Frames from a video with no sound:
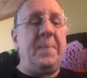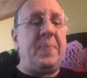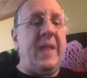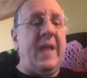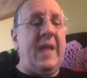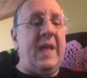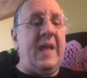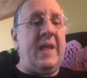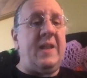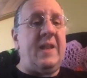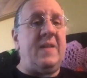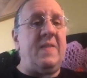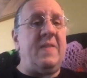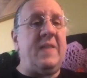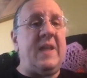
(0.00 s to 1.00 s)

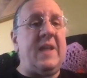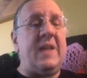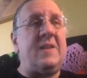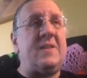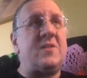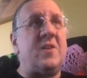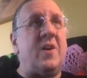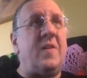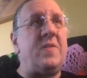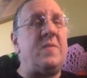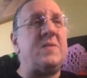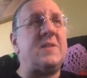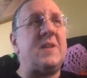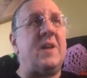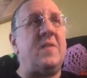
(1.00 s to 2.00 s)
And they saw
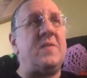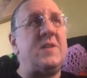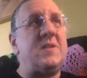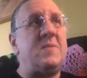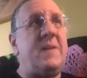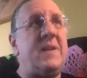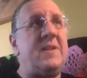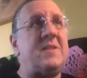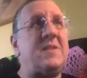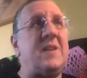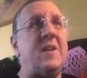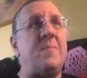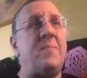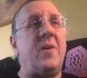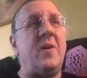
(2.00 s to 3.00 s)
themselves as being
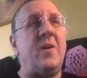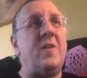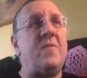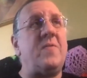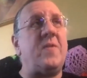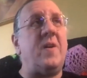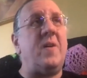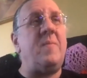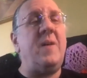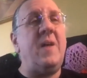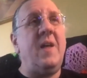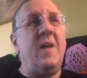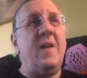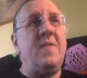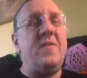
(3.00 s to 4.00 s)
set apart from
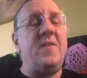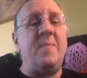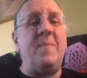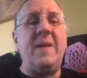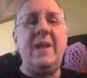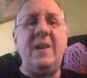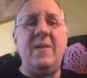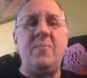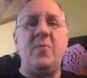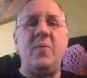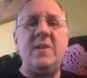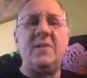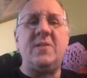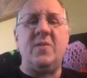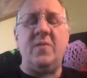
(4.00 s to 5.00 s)
the main
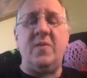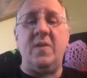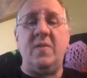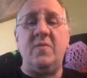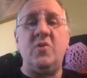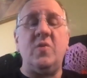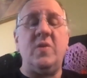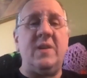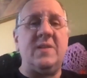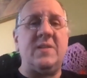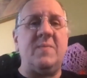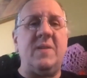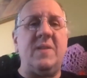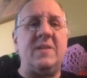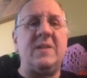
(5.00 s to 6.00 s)
priesthood of
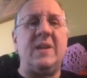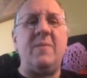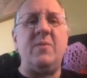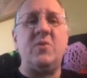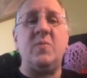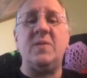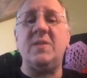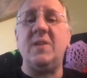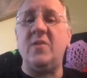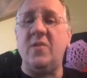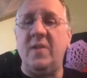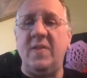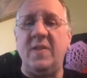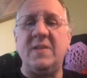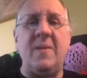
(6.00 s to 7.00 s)
Judaism at the time, which was
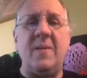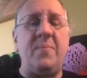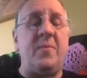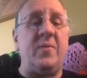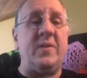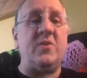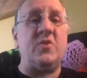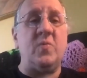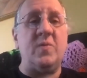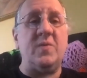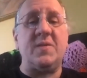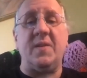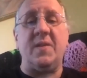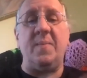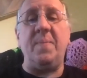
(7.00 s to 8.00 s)
centered in the temple in
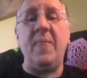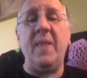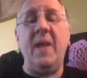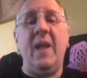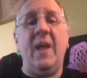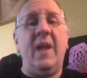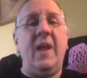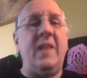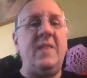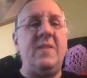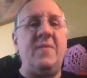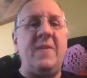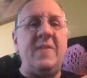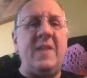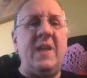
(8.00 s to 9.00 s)
Jerusalem. And
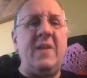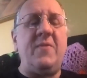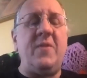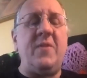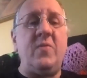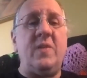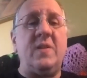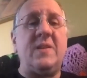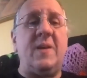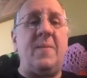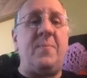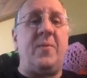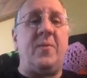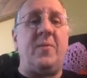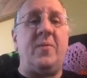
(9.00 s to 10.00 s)
they viewed the
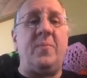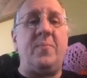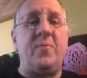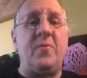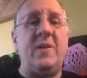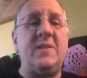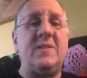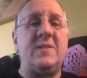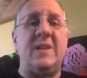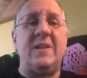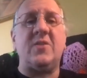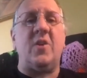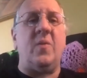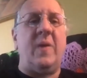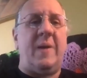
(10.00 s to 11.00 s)
temple priests
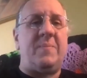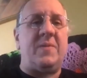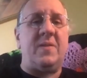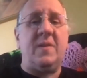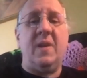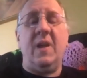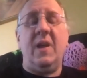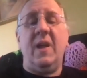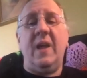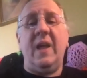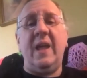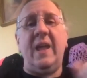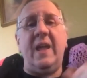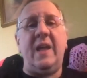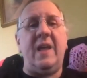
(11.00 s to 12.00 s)
as corrupt.
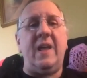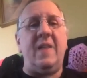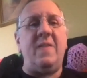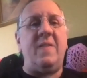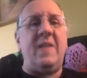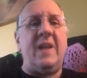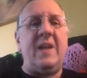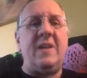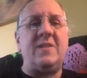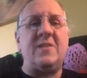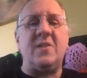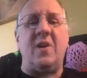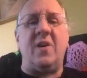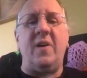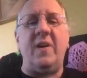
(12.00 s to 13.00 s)
And they
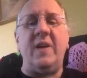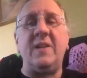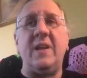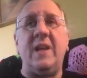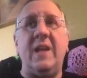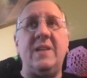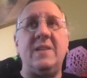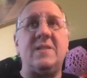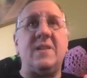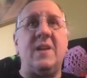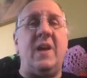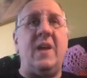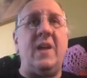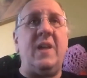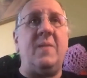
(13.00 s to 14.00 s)
saw it as
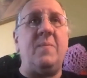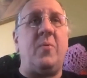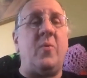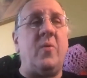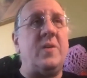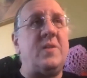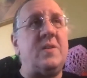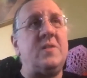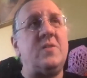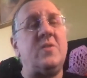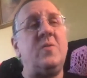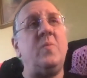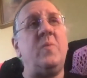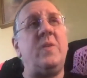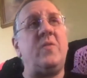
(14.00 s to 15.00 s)
important
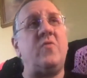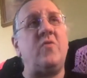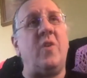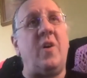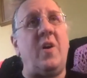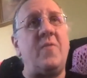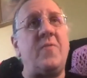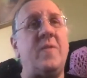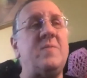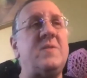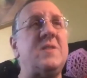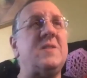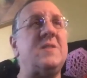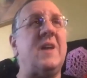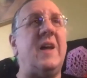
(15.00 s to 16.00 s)
to withdraw from
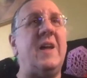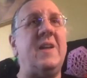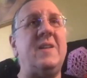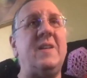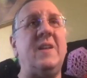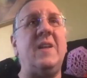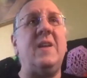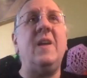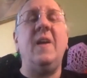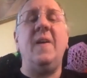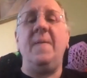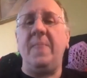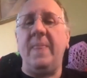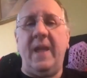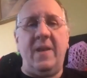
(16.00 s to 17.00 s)
society
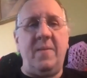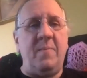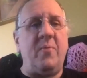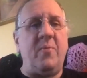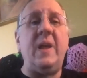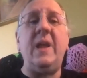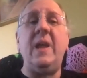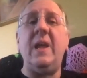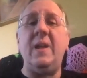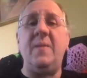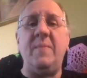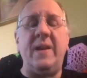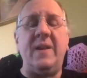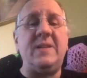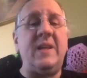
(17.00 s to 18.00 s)
and pray and
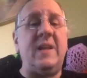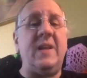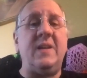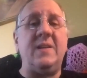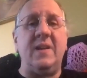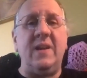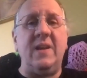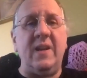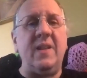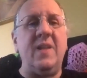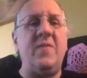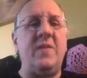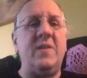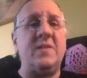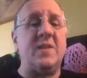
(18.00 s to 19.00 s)
meditate and
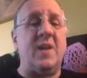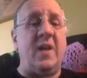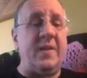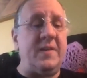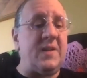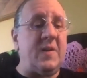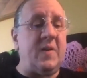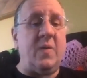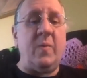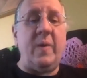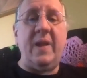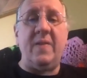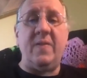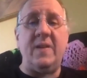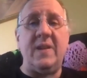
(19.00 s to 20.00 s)
live in a solitary
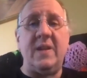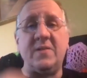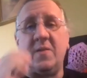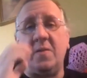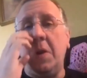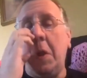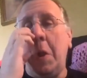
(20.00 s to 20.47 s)
way in the desert.